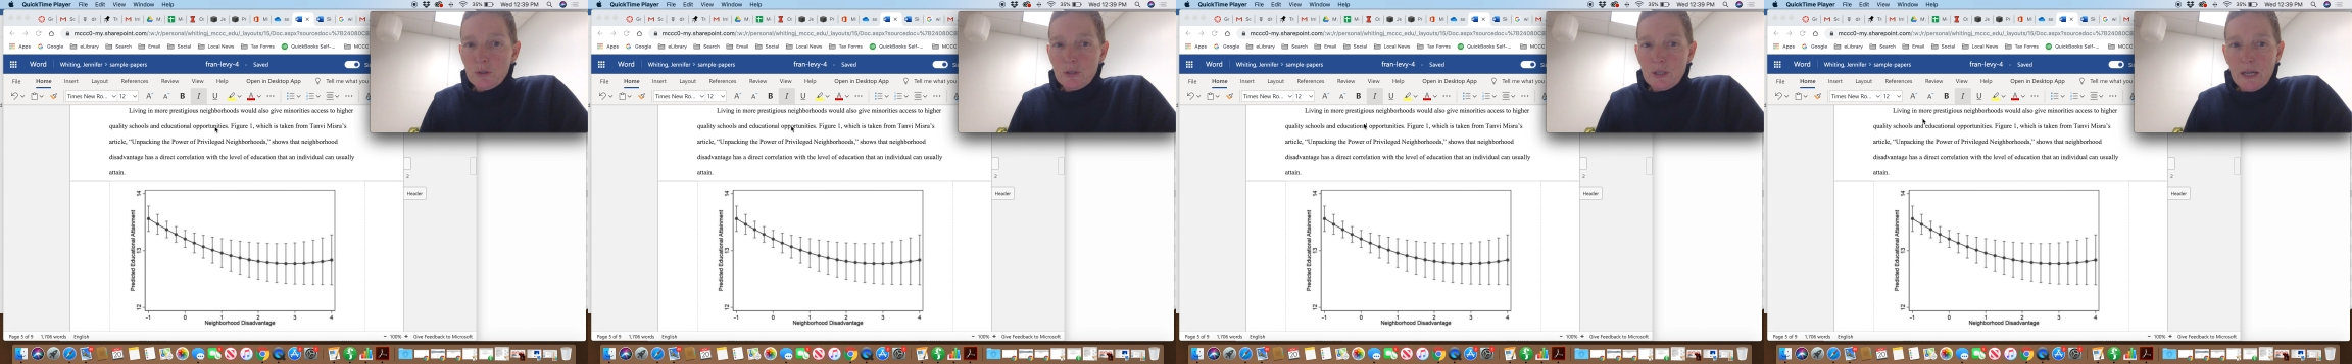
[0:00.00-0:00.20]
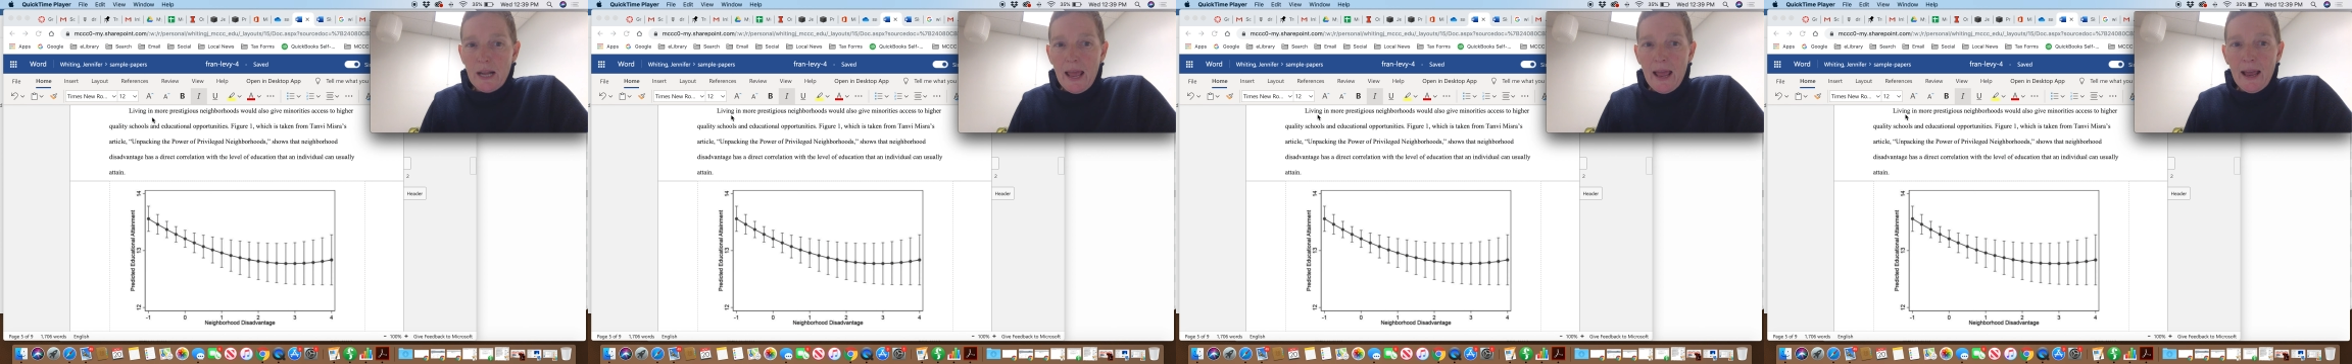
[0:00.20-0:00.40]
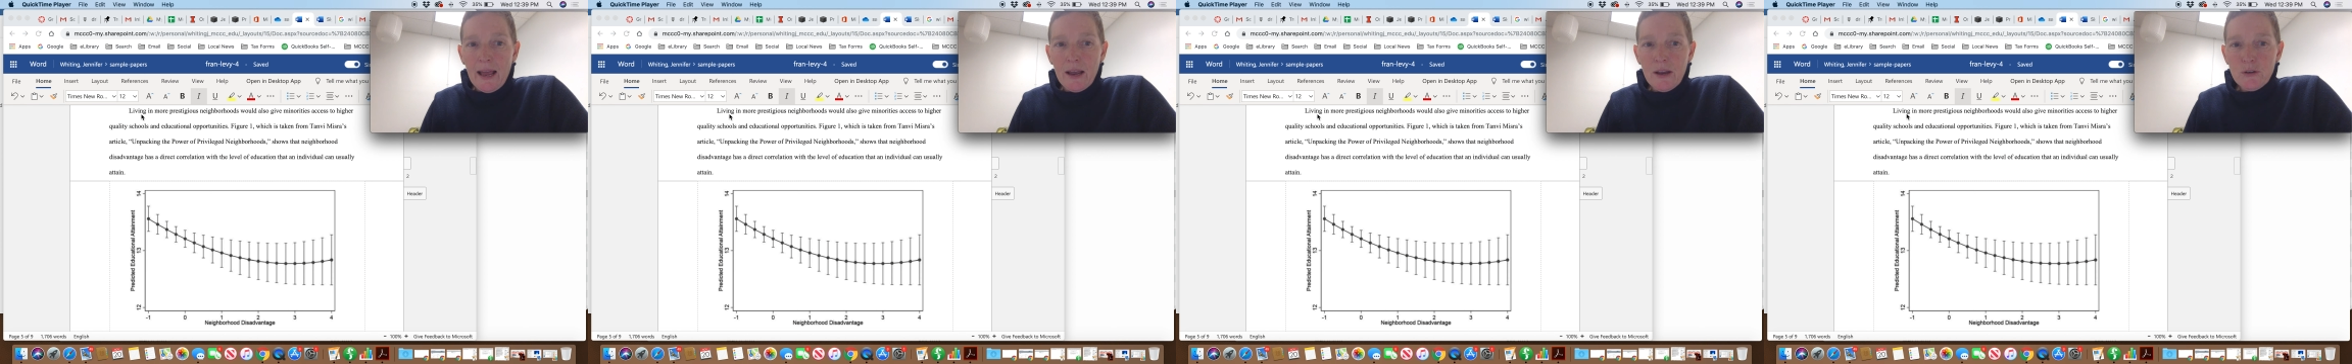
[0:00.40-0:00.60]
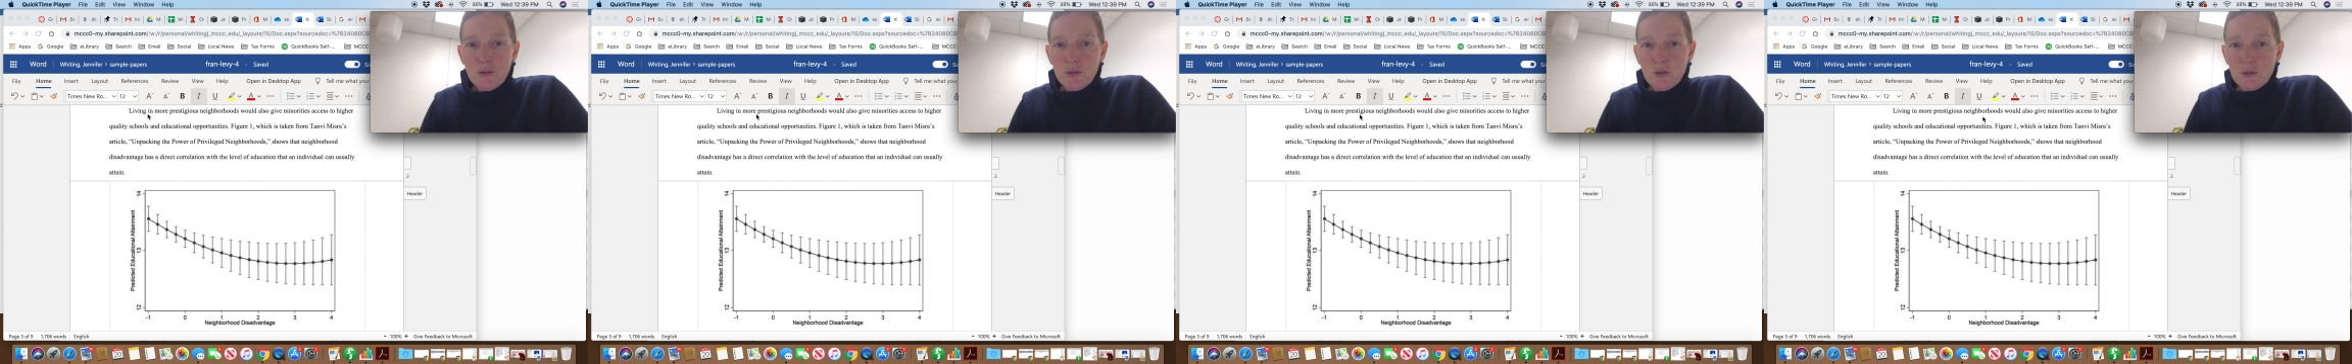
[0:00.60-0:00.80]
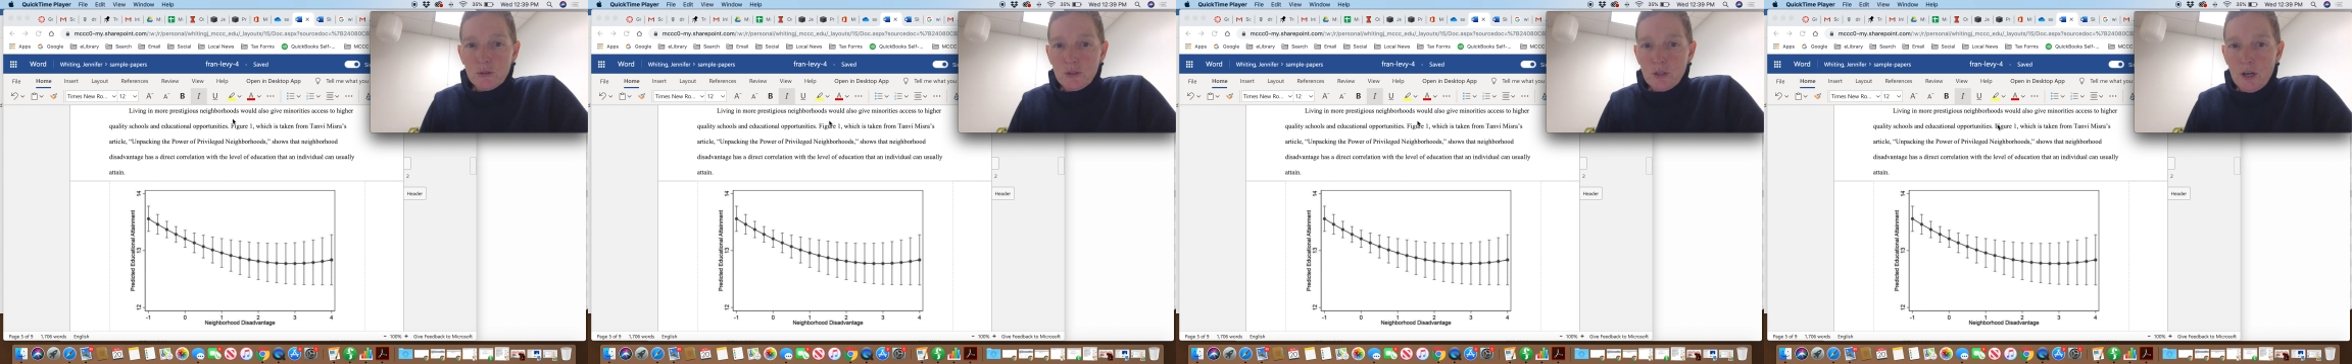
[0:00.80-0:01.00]
And as
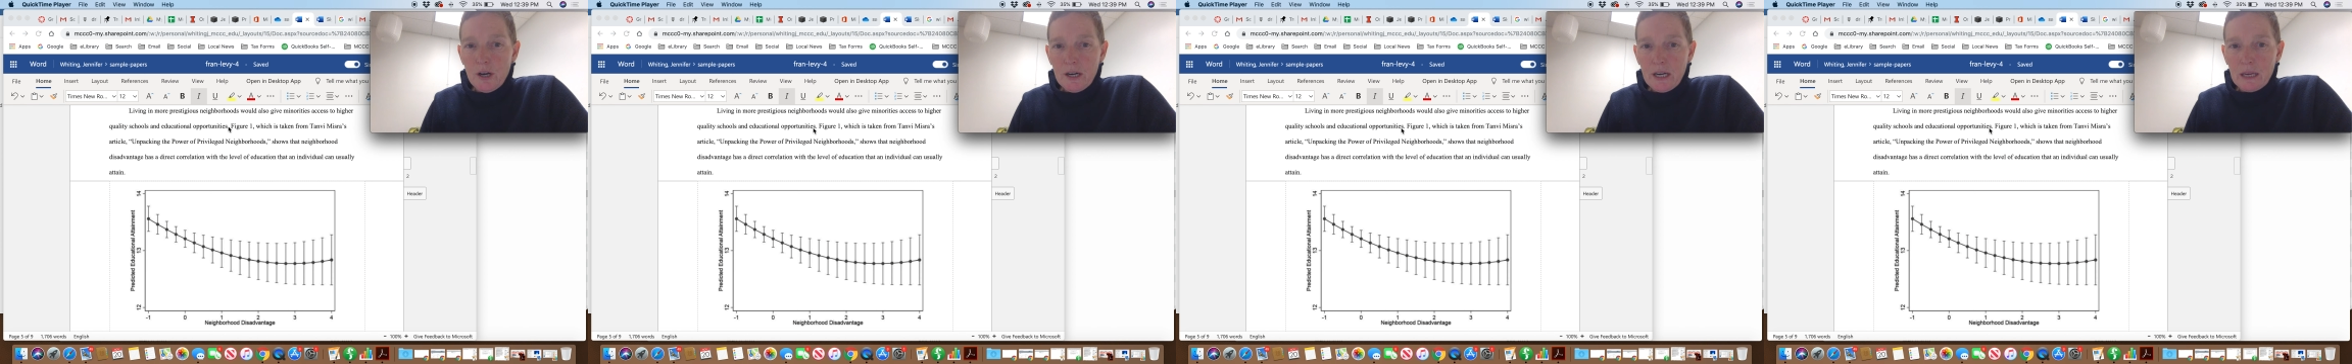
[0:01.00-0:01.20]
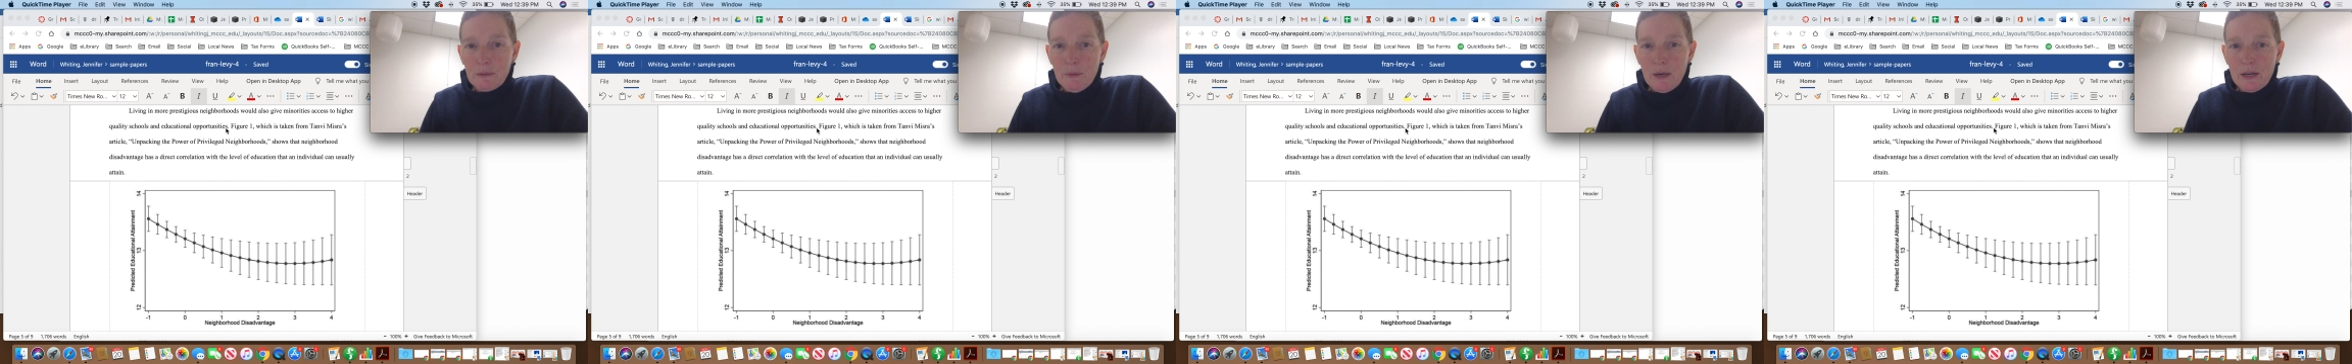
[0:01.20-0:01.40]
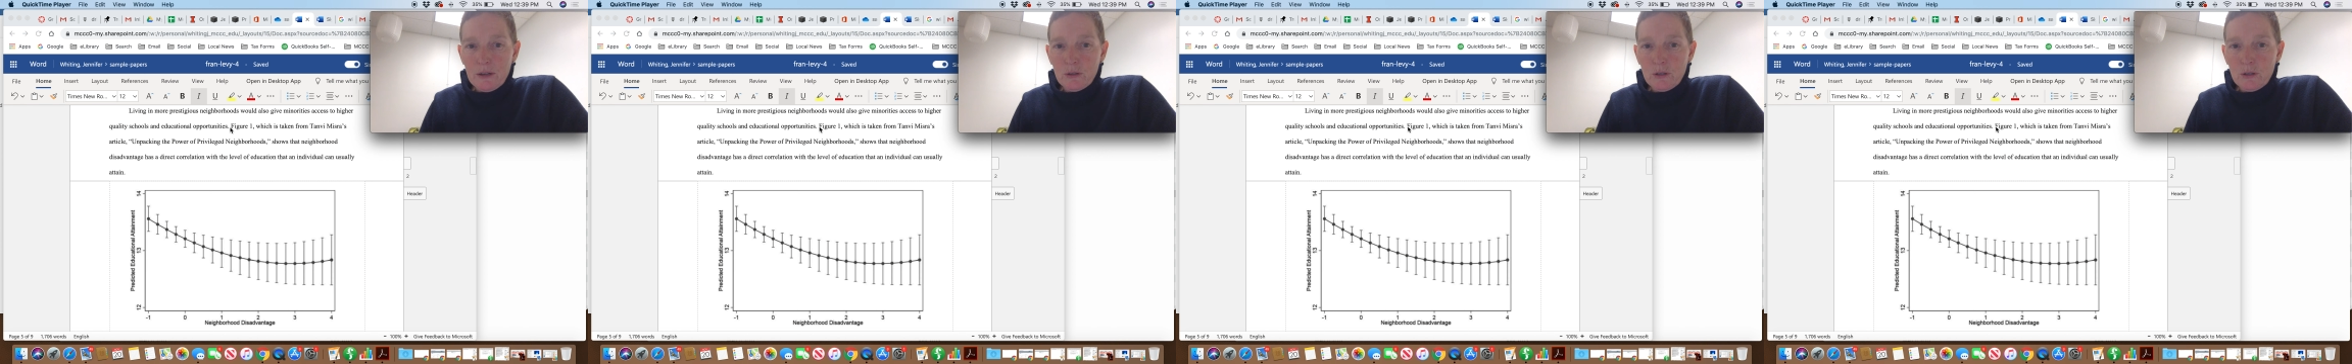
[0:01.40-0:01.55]
you're talking about it,